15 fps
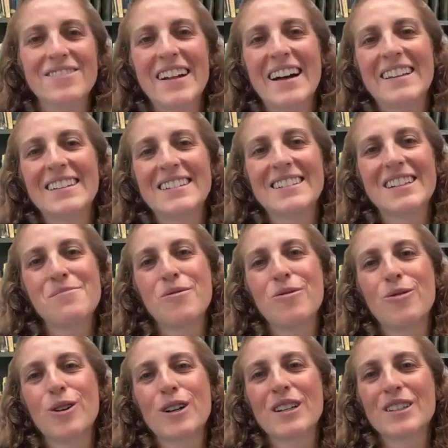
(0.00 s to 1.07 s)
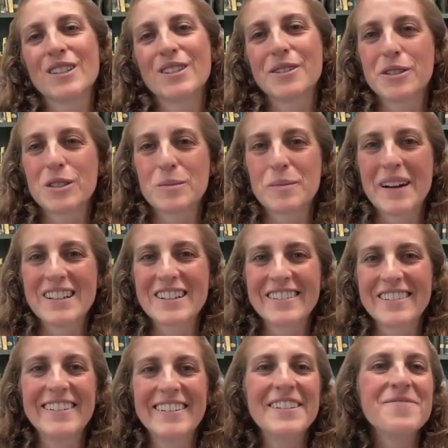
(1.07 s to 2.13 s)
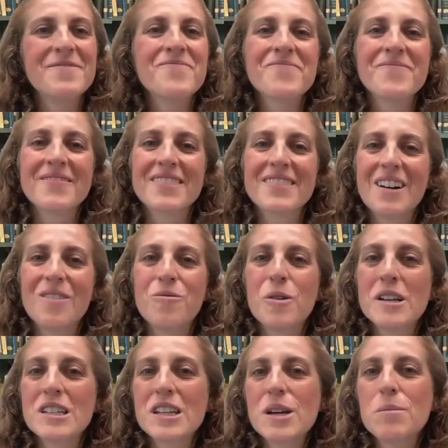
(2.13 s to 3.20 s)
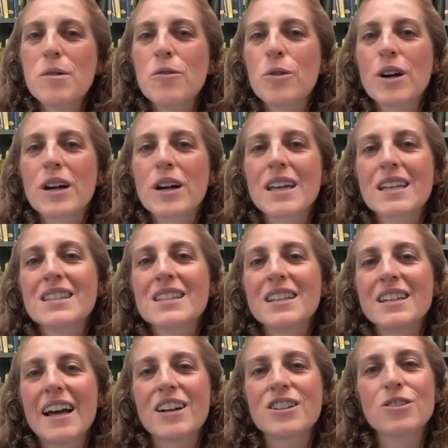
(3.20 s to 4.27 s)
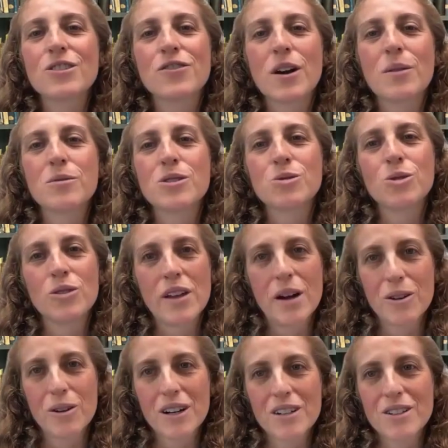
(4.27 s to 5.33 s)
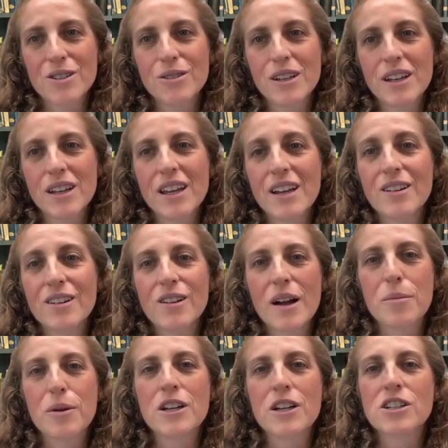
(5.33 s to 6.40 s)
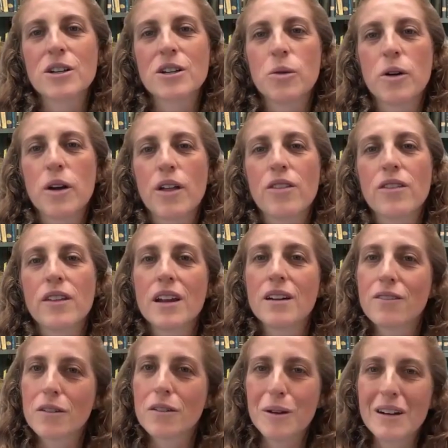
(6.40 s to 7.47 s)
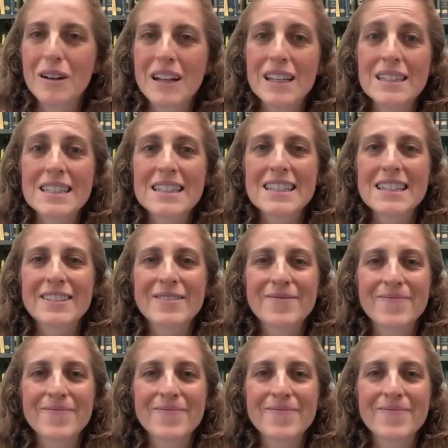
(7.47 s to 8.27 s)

that. That type of work is so special. What type of work is the National Farm to School Network doing in collaboration with Native communities?